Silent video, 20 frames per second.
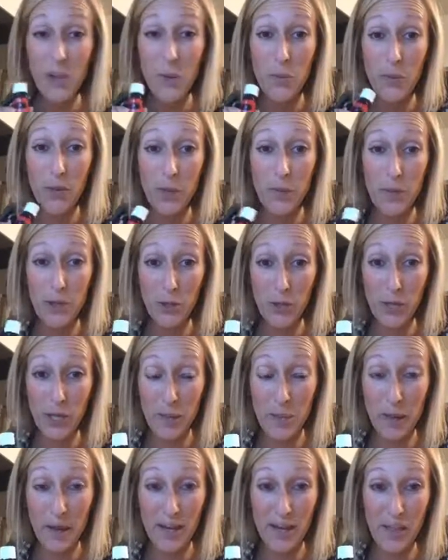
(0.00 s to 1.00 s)
We're going to be learning
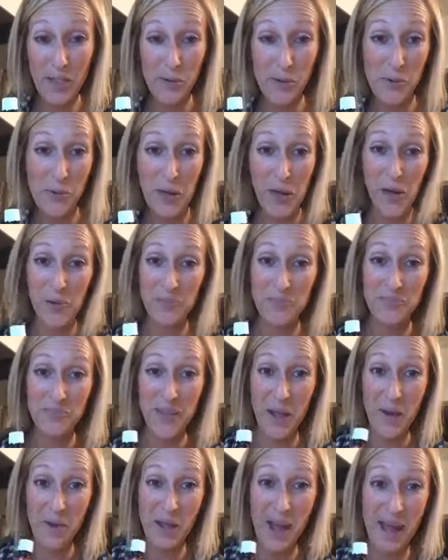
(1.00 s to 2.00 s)
about another oil,
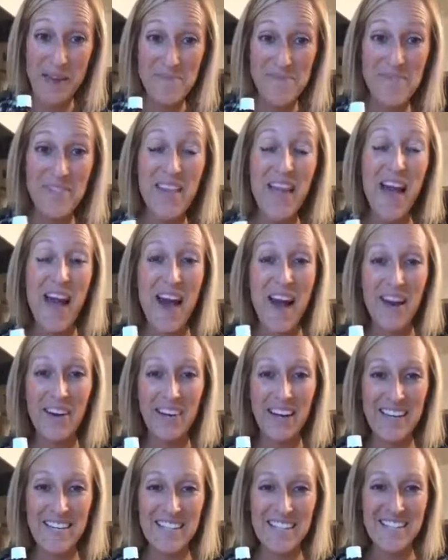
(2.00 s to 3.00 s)
okay? All
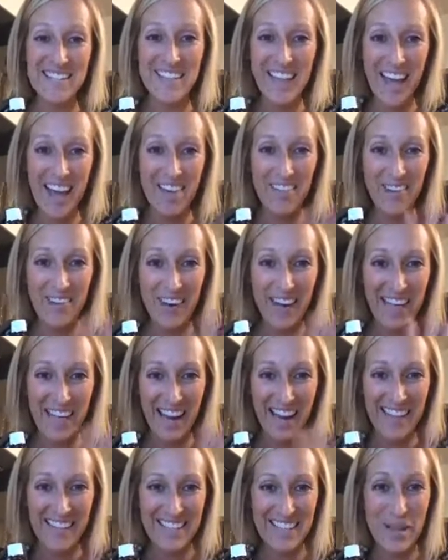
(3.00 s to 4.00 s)
right, have a great
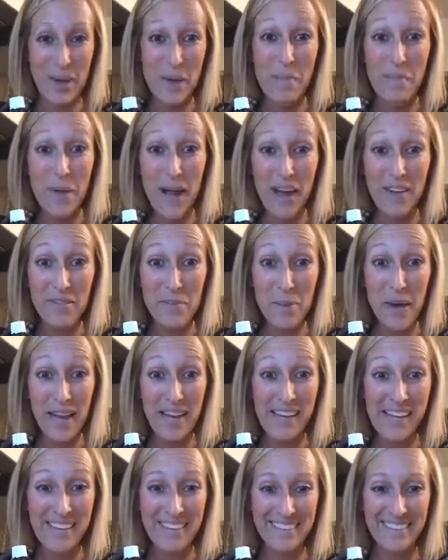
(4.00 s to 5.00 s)
night. Bye,
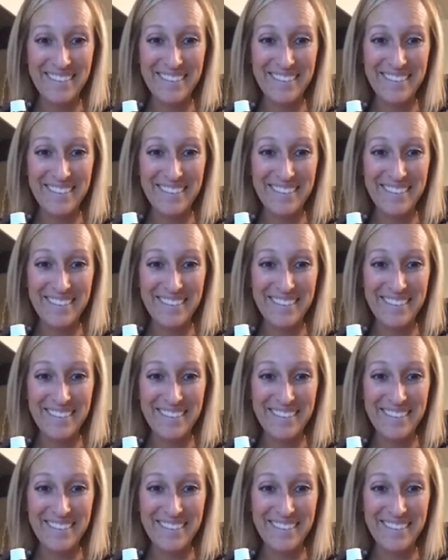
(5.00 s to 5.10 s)
everybody.